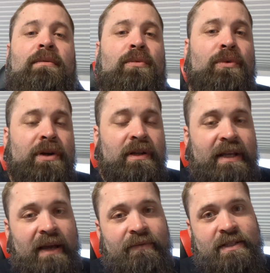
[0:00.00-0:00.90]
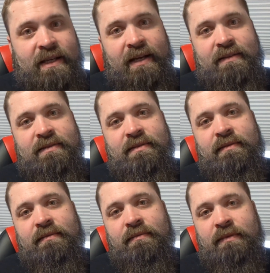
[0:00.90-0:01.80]
really emphasize
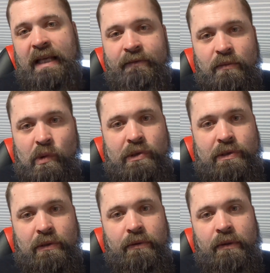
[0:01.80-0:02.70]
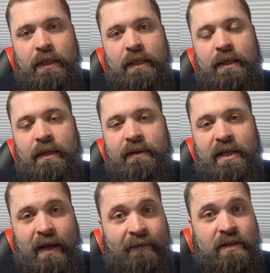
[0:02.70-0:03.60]
even more so that
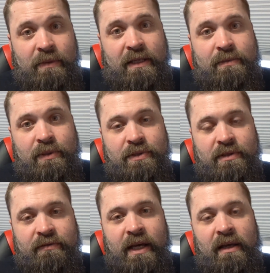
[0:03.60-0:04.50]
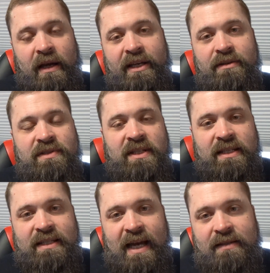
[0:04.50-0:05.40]
you have to be explosive. I used the
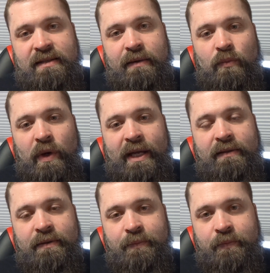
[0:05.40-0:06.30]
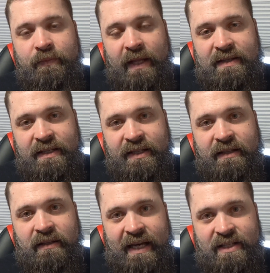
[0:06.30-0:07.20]
exact same weight as I did
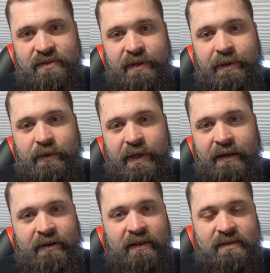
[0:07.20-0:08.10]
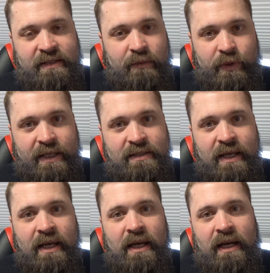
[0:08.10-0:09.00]
the last 3 week wave on the same weeks.
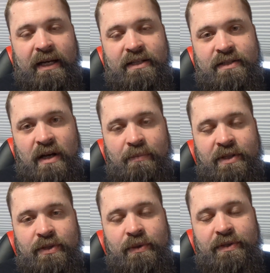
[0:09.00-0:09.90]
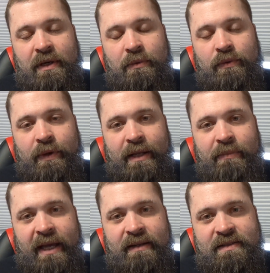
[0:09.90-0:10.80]
I just upped it to a doubled red
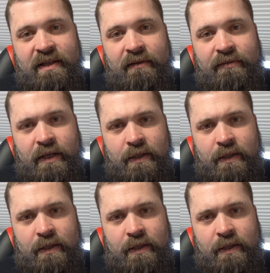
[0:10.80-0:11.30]
band instead of